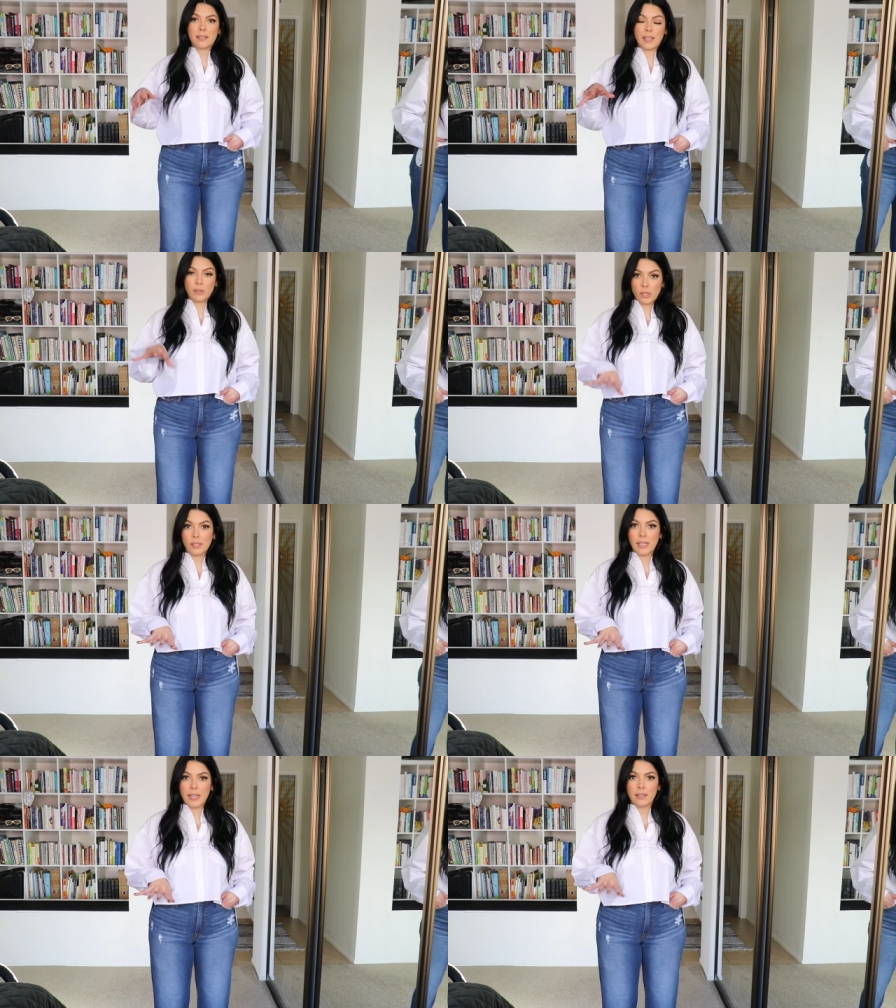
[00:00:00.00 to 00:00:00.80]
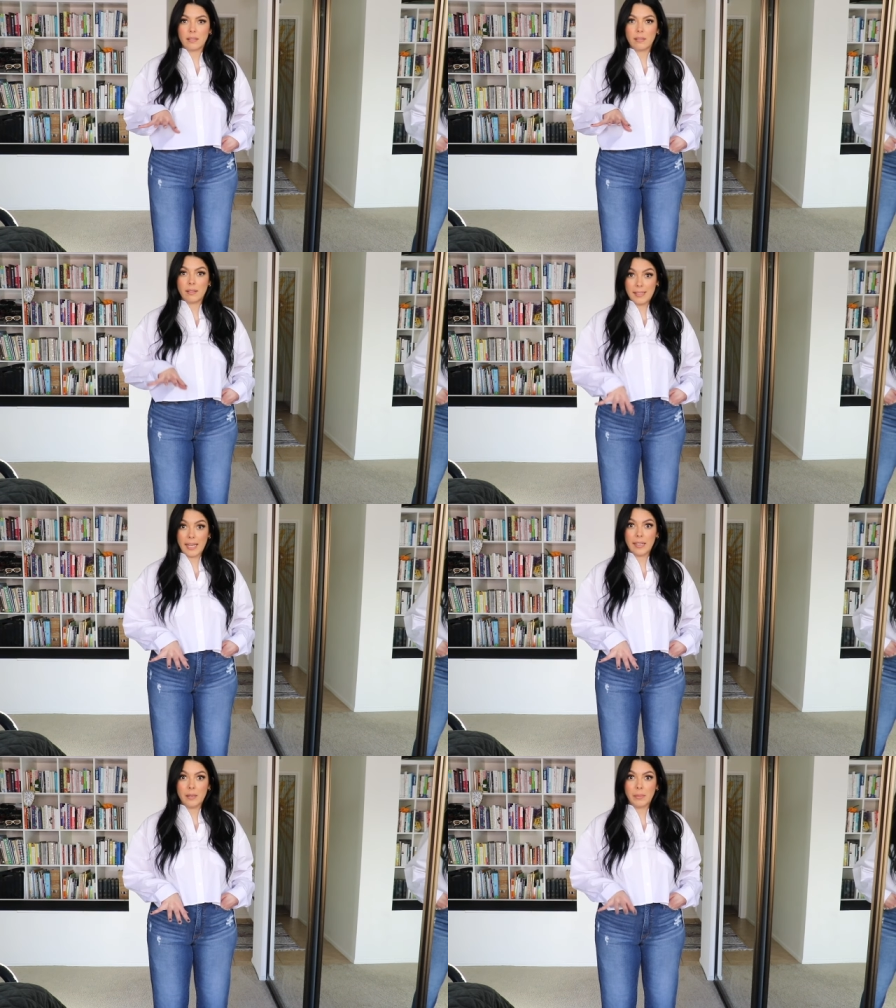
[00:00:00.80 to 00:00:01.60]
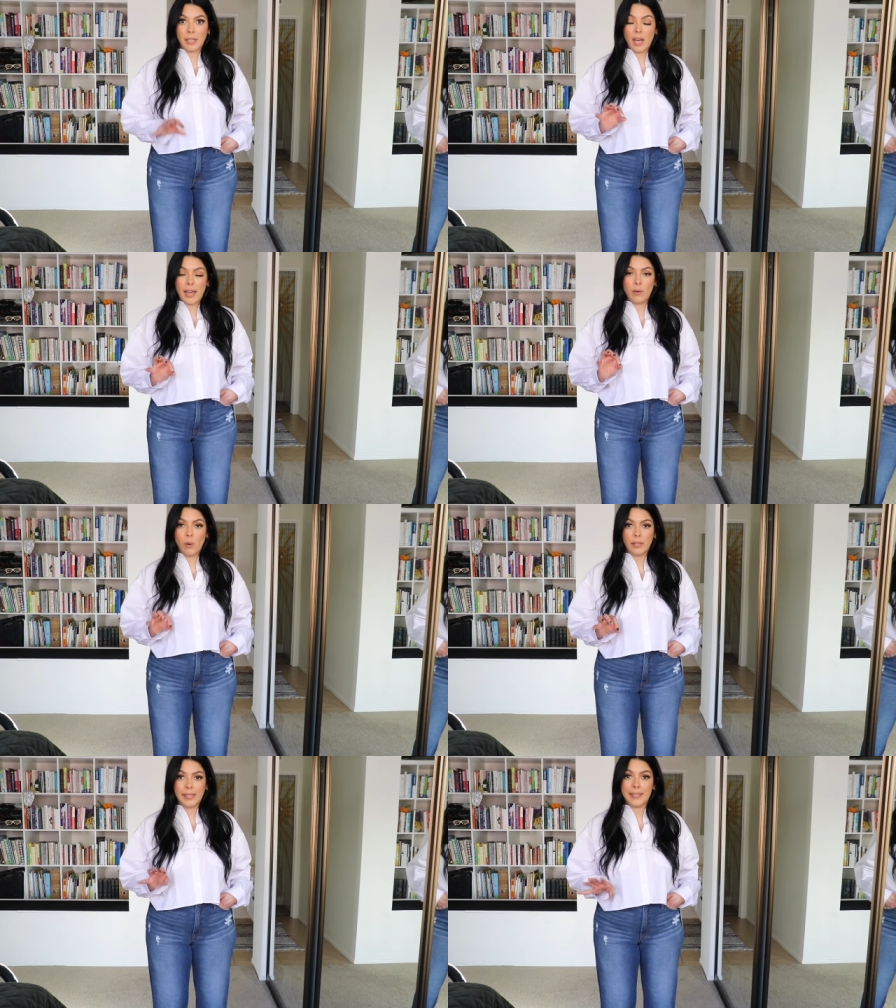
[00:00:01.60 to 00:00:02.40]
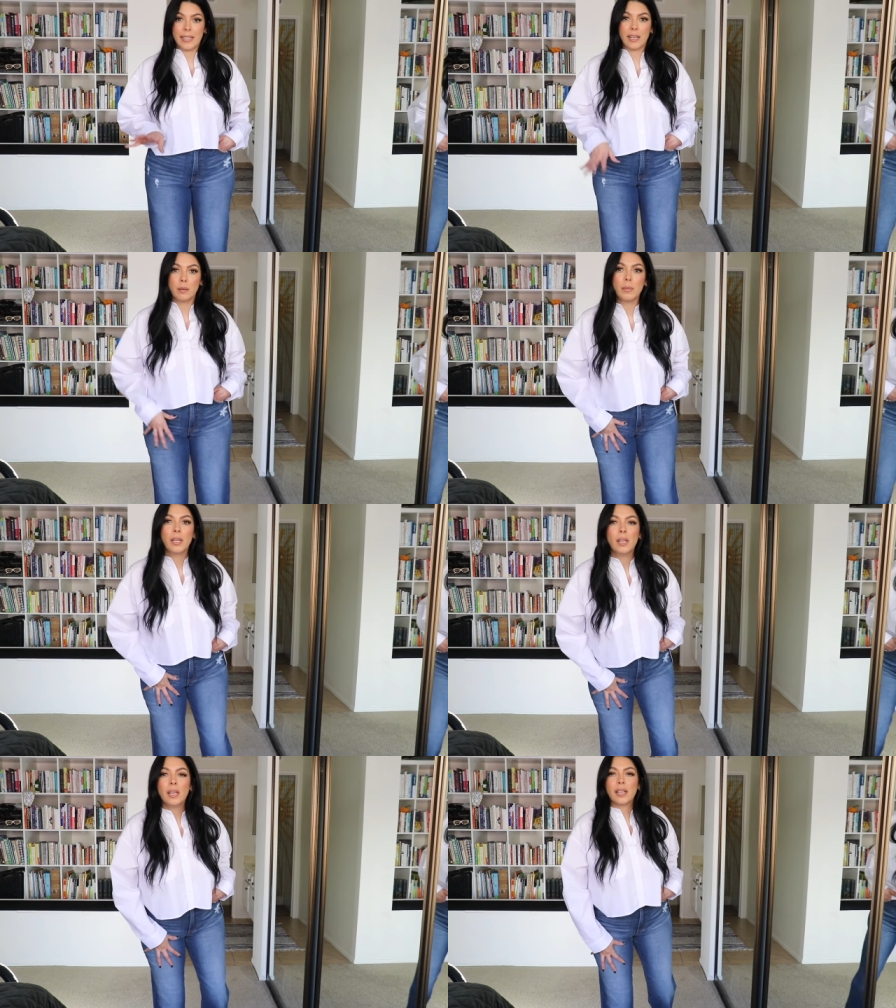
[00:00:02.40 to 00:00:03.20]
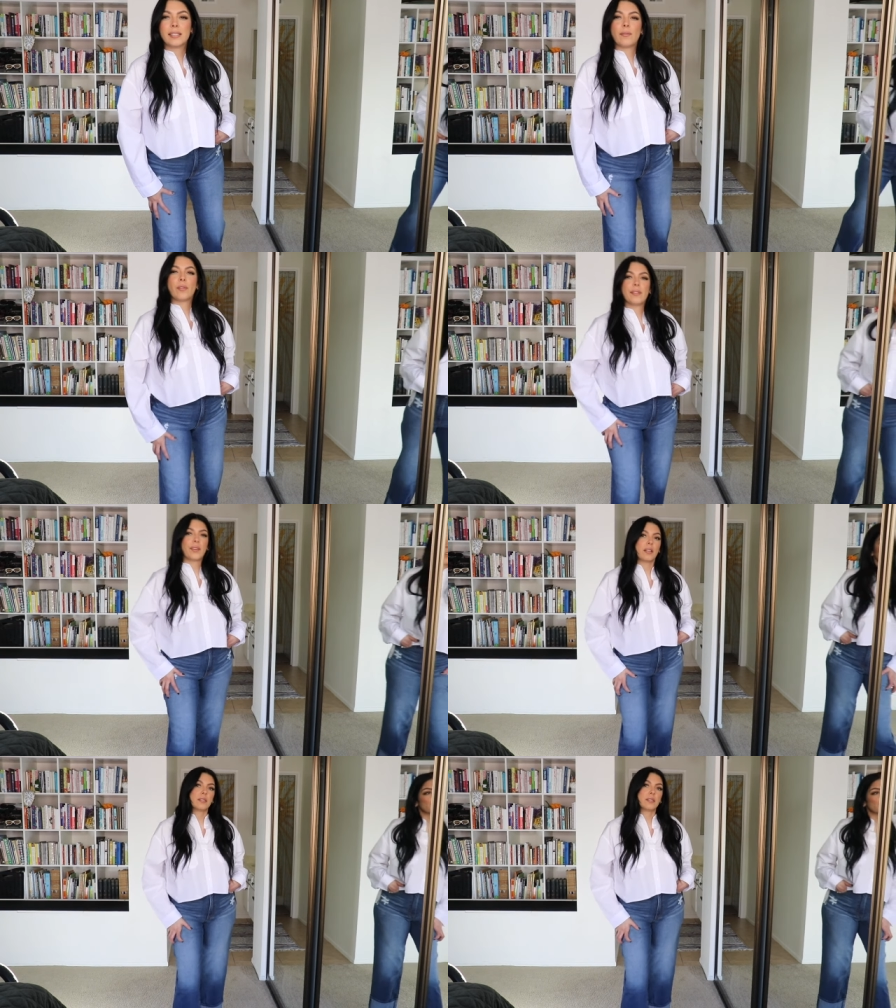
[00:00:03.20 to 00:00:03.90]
they look like denim, like high quality denim, except for they've got